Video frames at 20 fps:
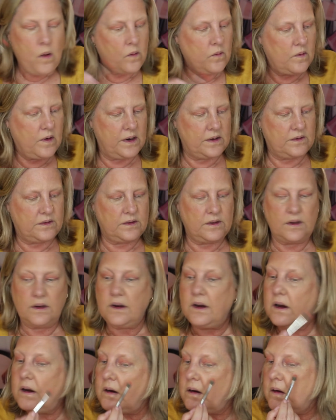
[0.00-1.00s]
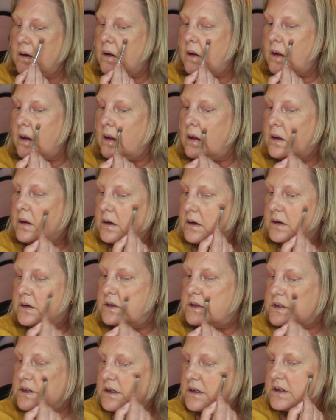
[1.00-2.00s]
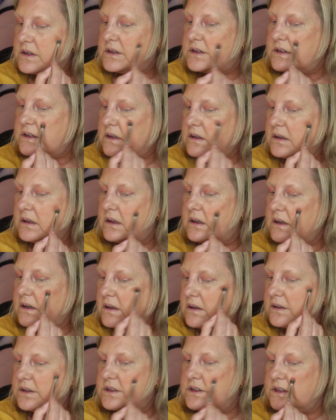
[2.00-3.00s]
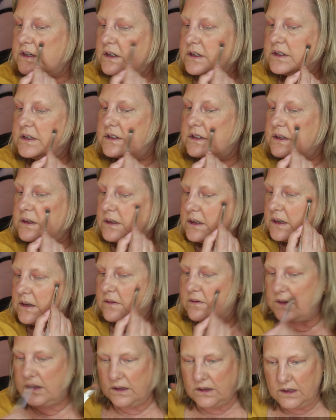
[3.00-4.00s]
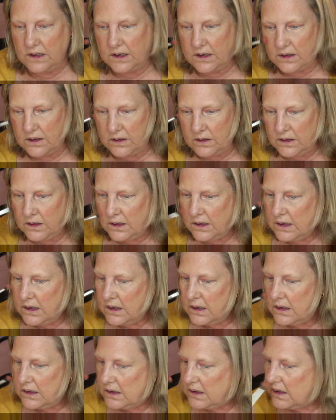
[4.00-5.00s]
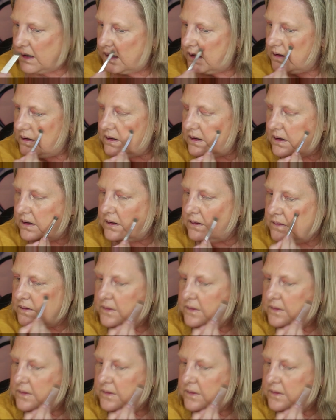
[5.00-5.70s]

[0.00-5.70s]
Right there. Just a little, just to give a little color.